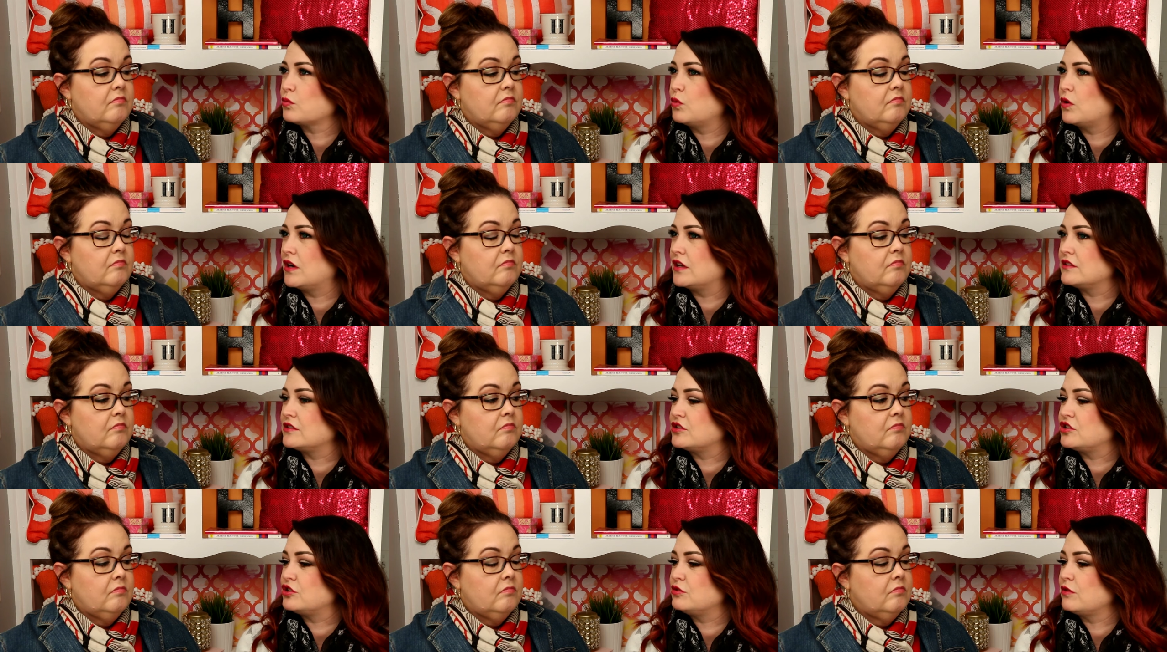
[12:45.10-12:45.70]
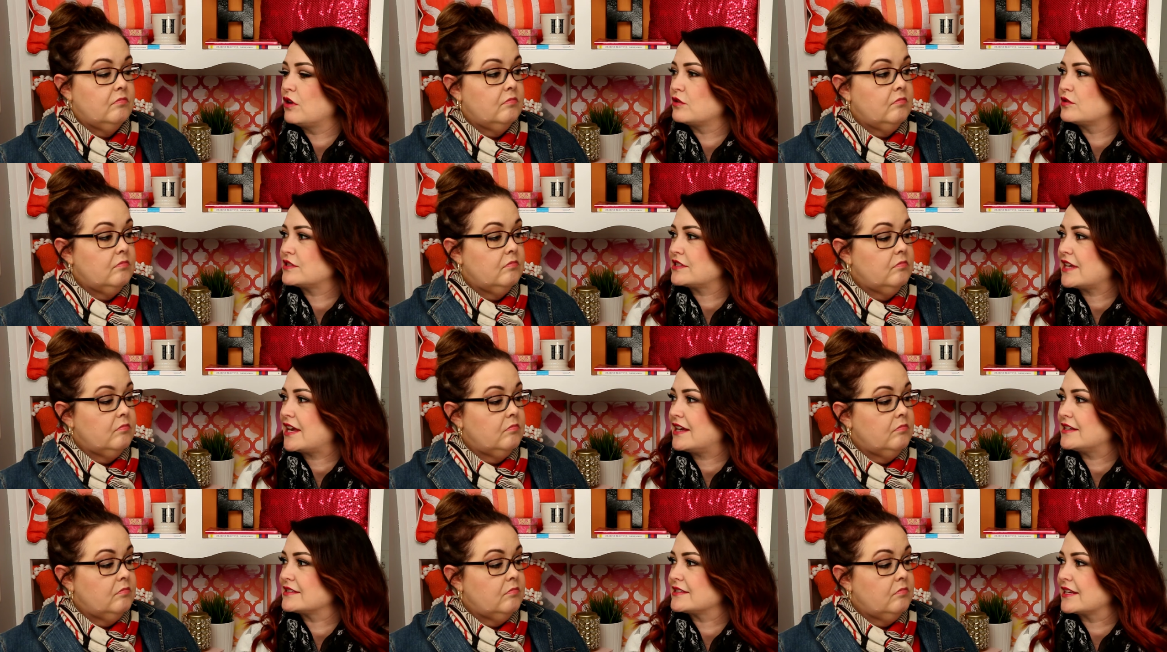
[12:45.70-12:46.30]
Speaker 1: one, did you notice it
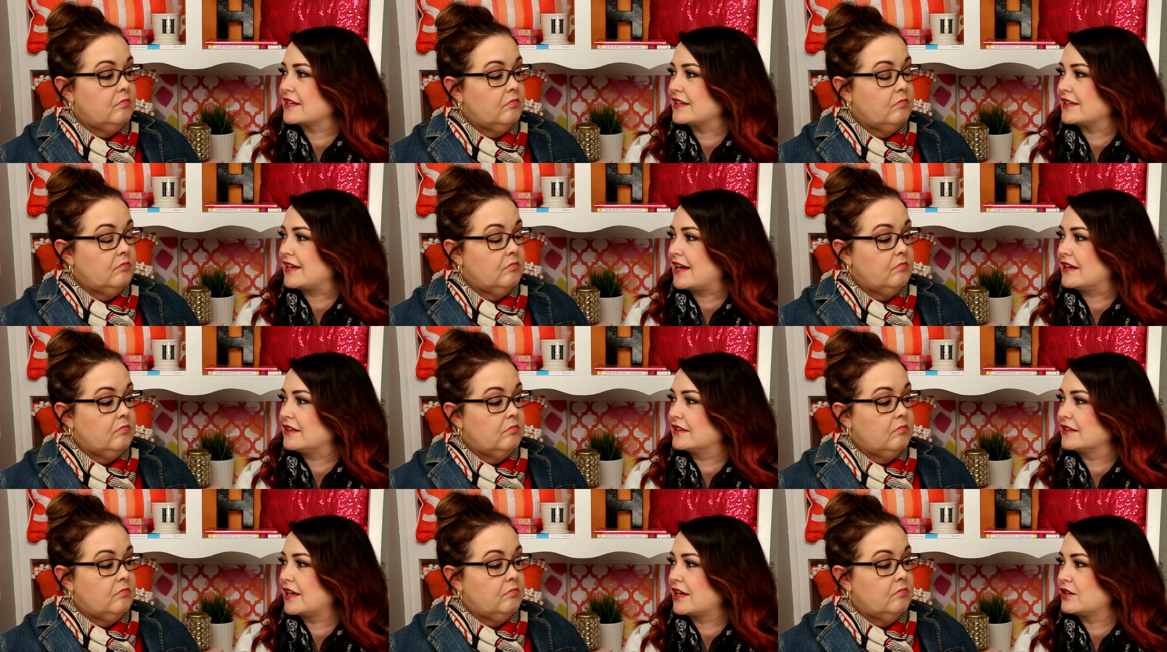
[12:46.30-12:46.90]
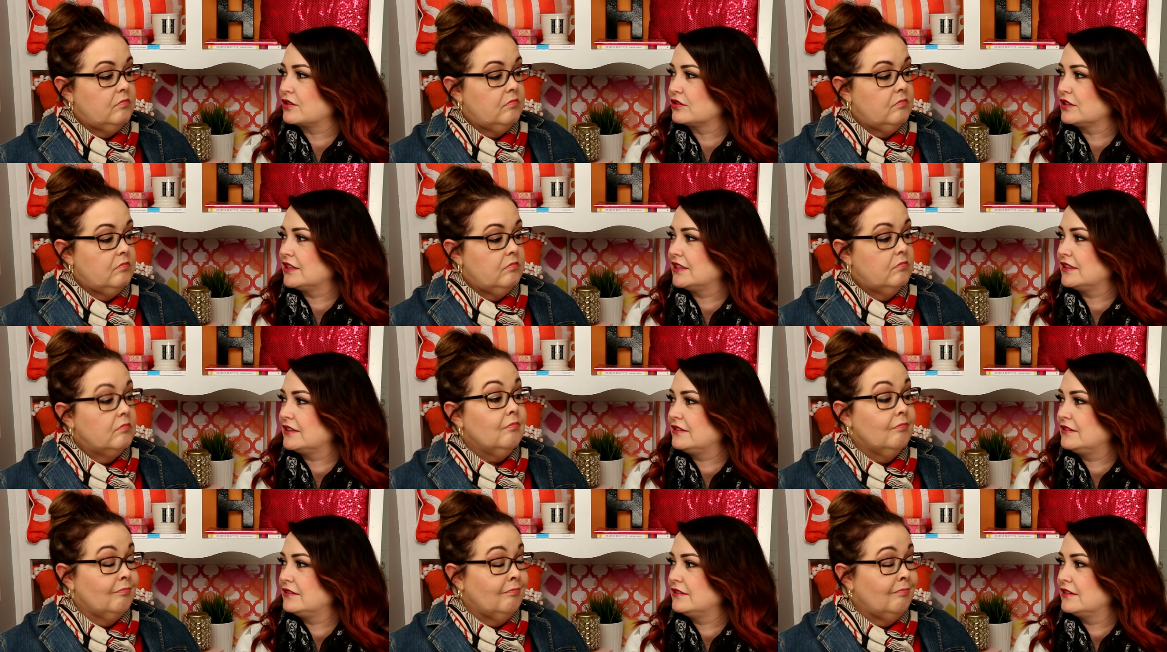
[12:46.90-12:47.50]
has like an alligator
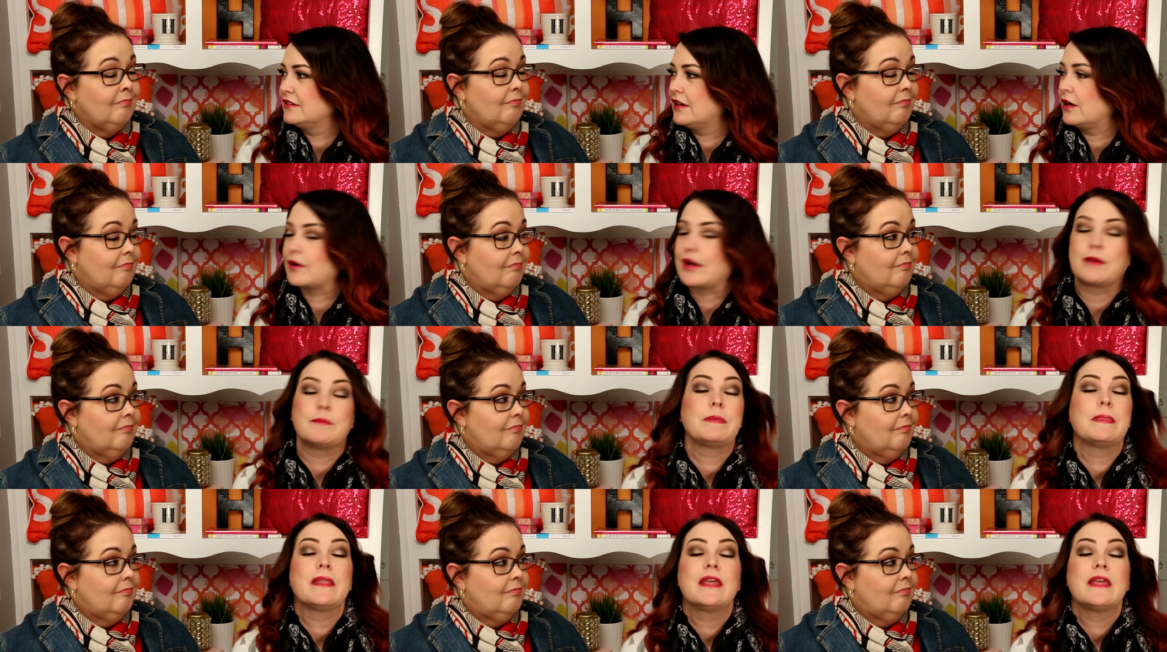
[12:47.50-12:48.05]
lid? Mm -hmm. Okay.